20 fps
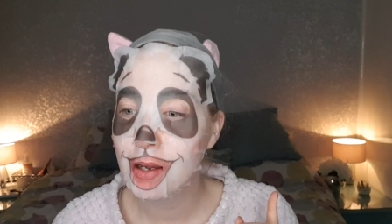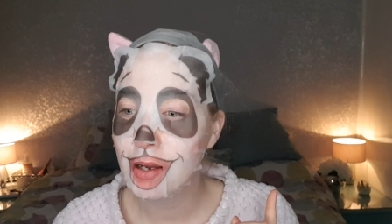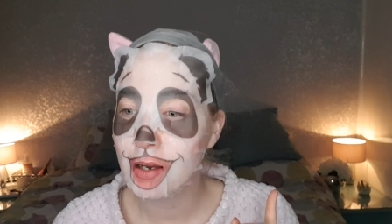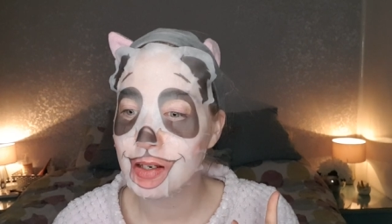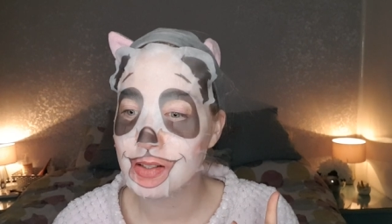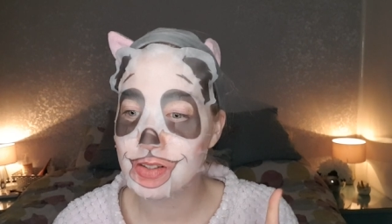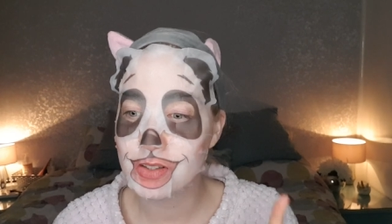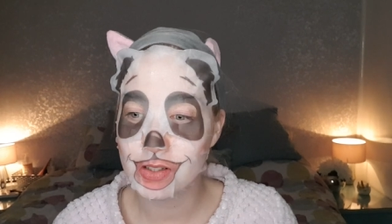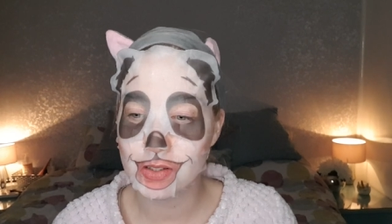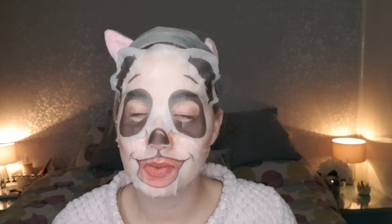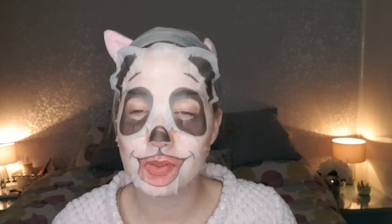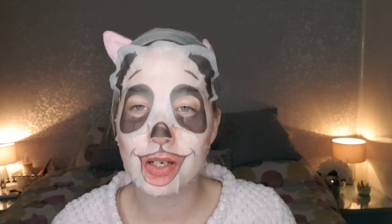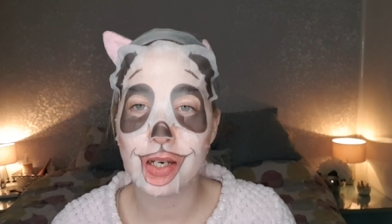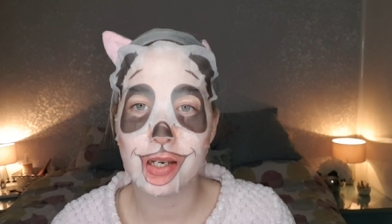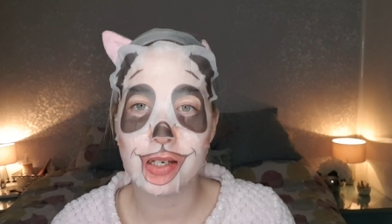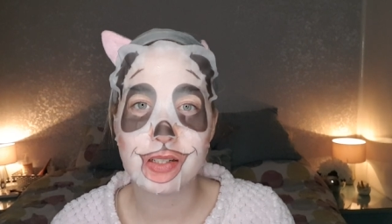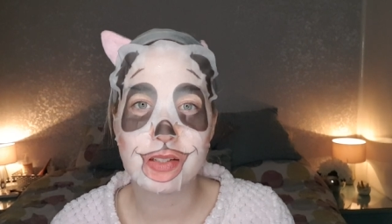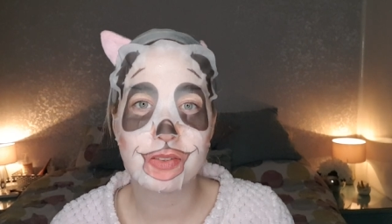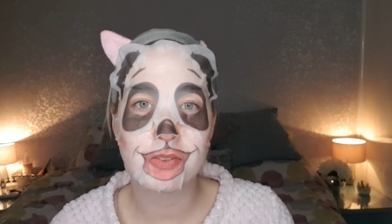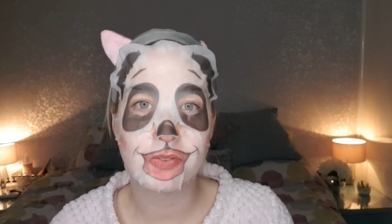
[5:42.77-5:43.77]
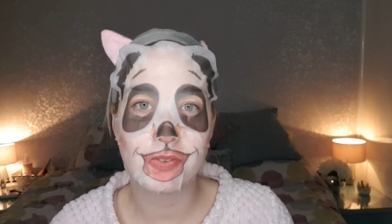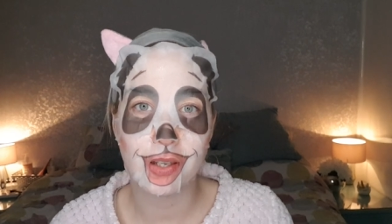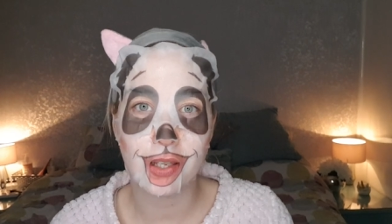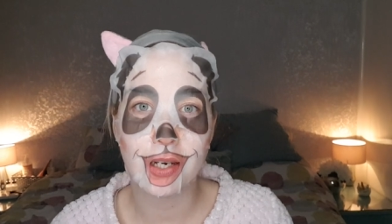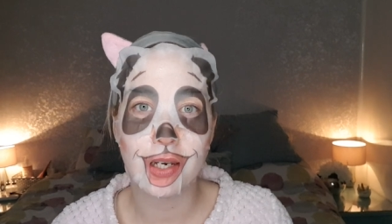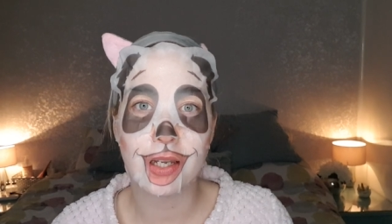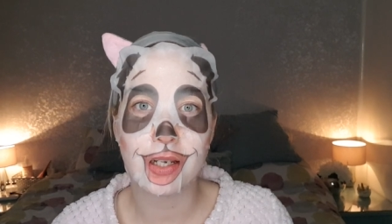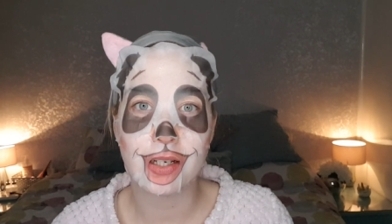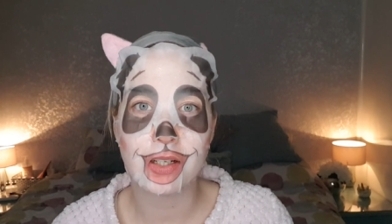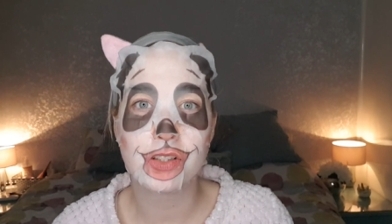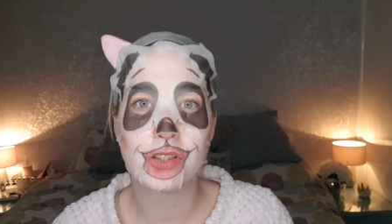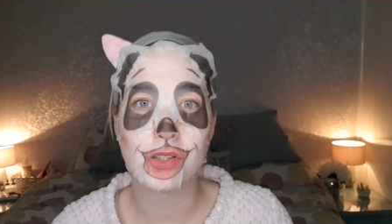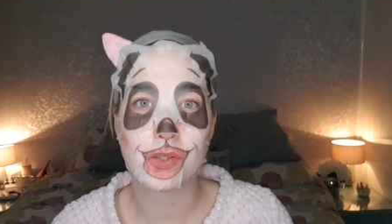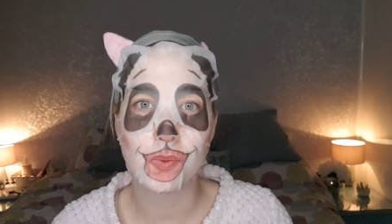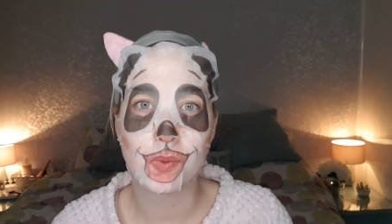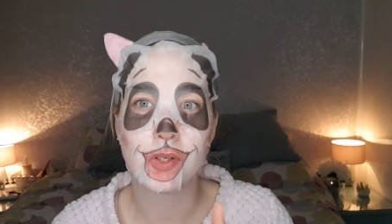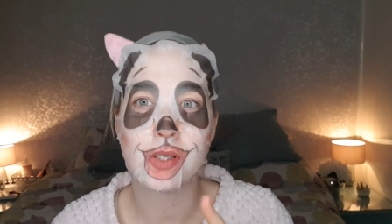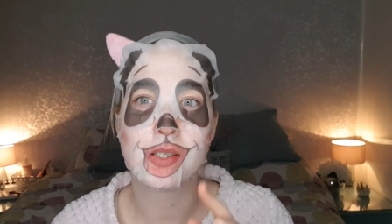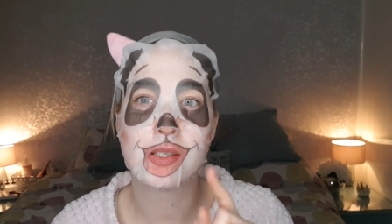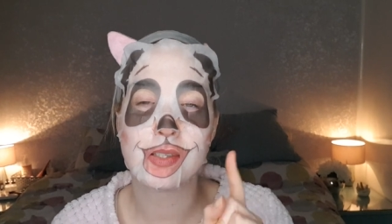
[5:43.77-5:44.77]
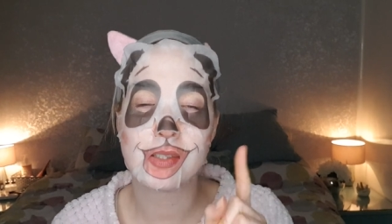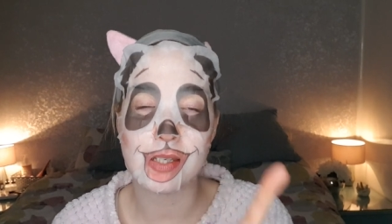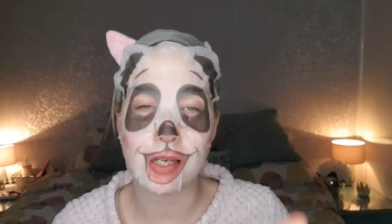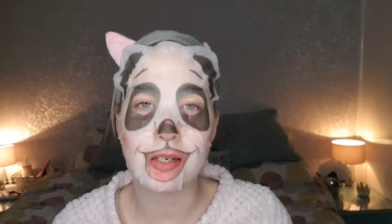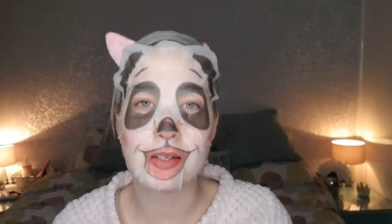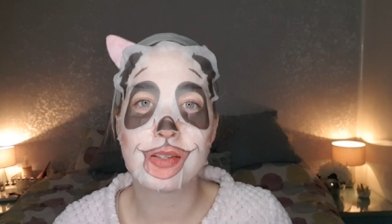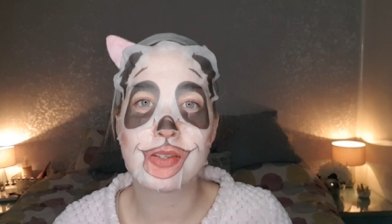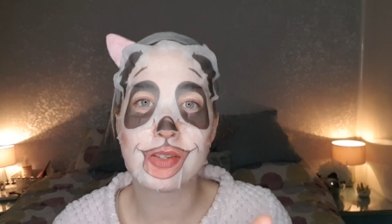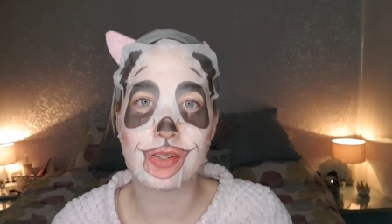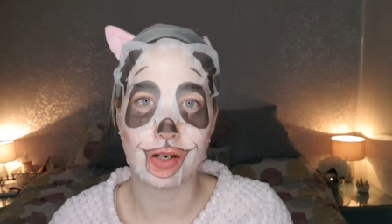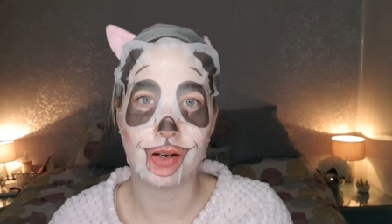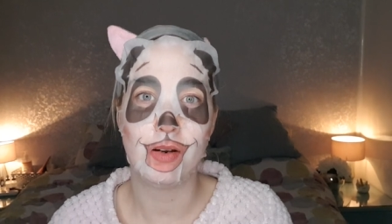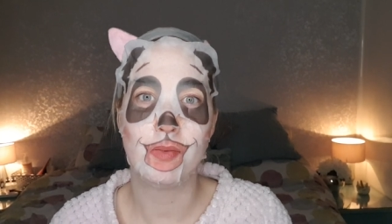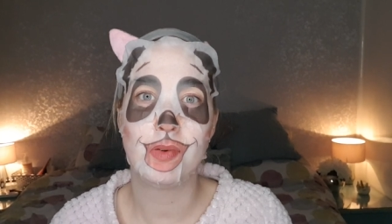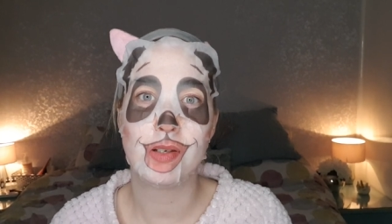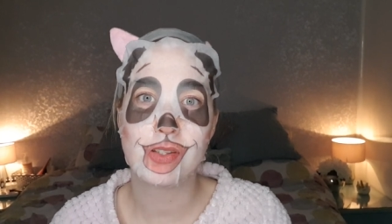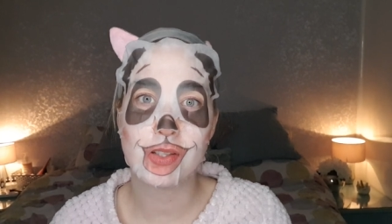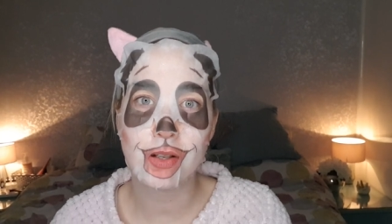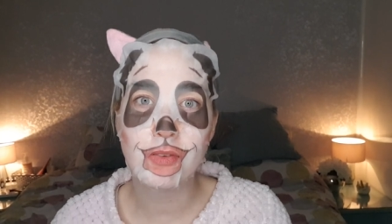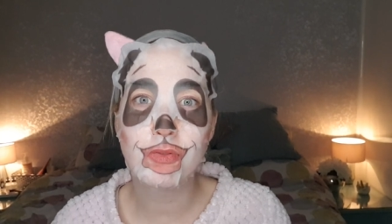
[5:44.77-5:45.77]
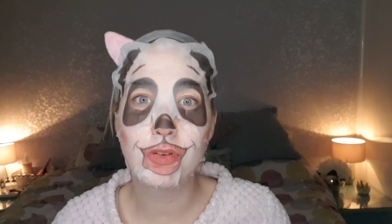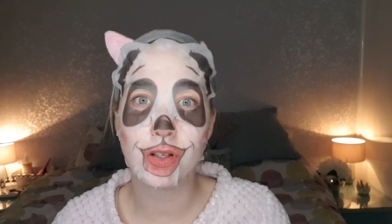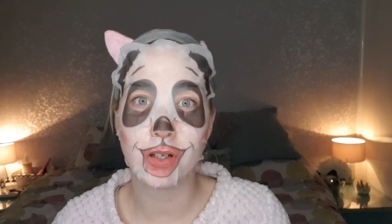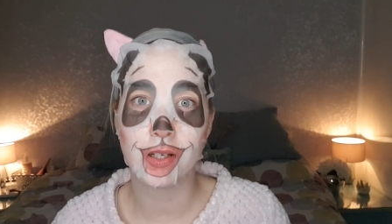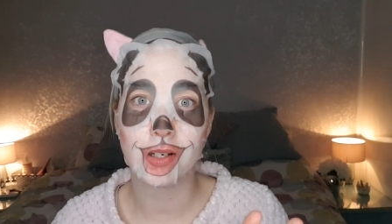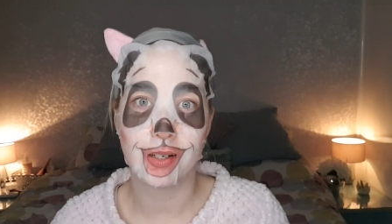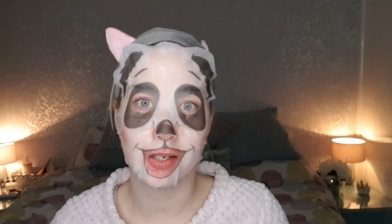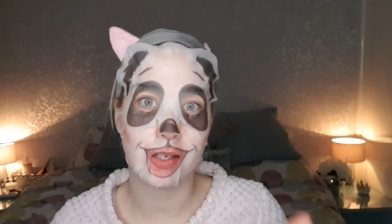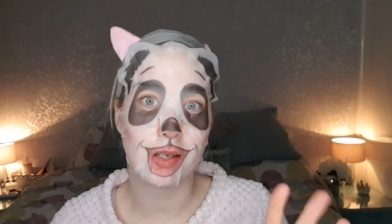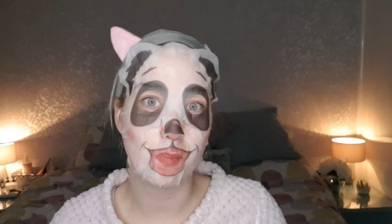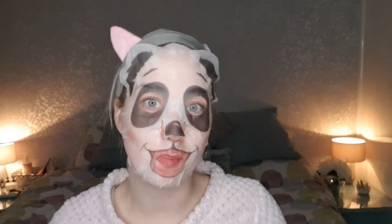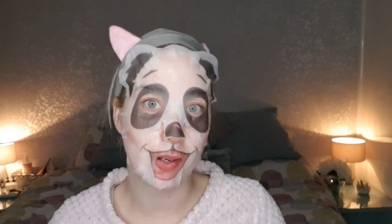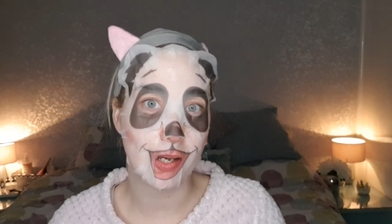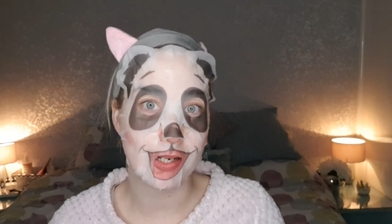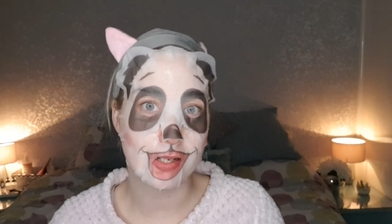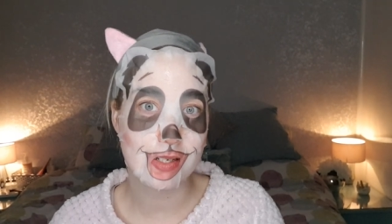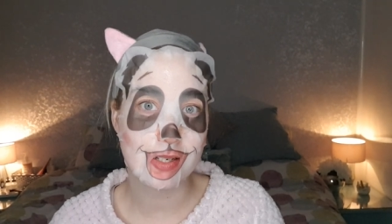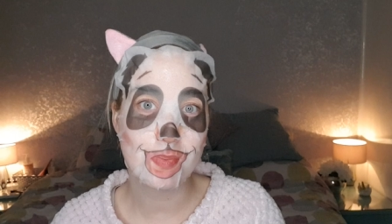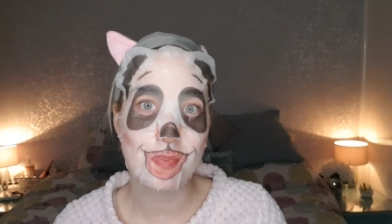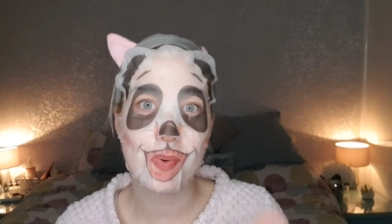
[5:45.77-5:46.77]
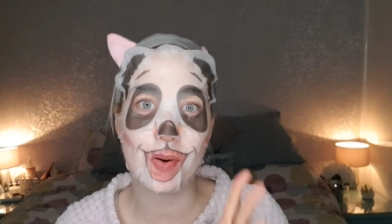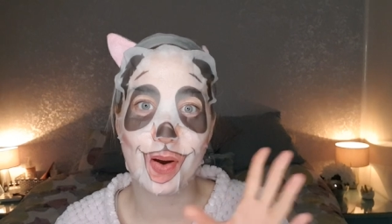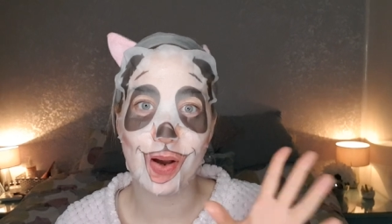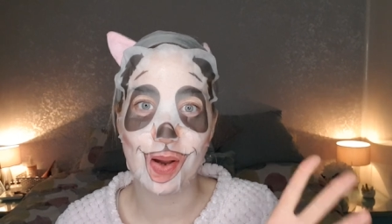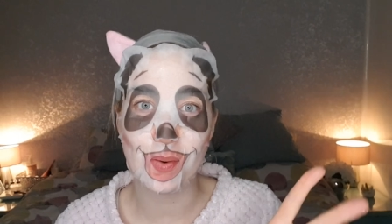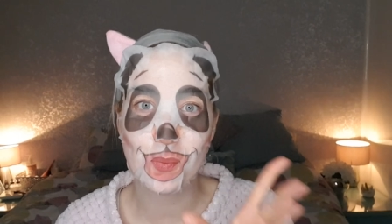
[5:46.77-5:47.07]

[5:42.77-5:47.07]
I do kind of feel like I just want to sit and stare at myself looking like a panda, but I